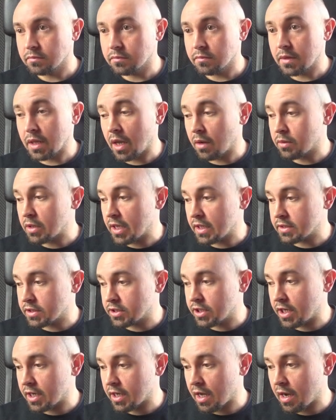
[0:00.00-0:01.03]
Now let's
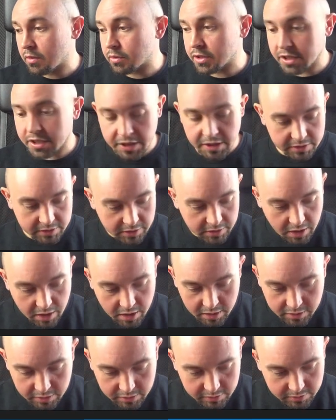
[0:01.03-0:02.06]
check our git
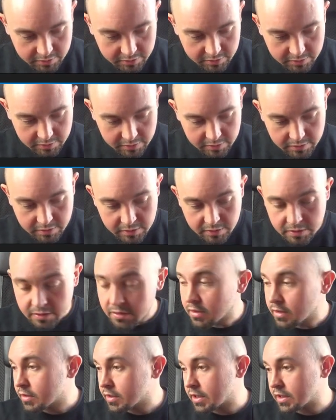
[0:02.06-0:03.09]
log.
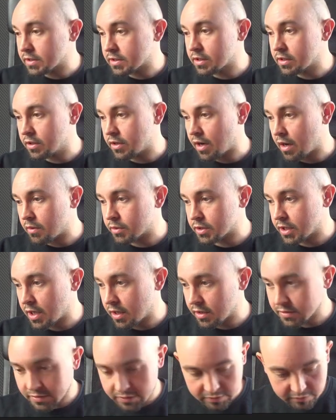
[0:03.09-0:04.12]
Let's clear our
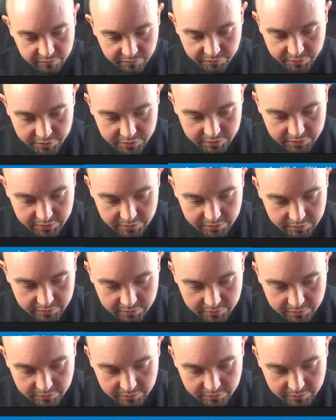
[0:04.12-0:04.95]
console first.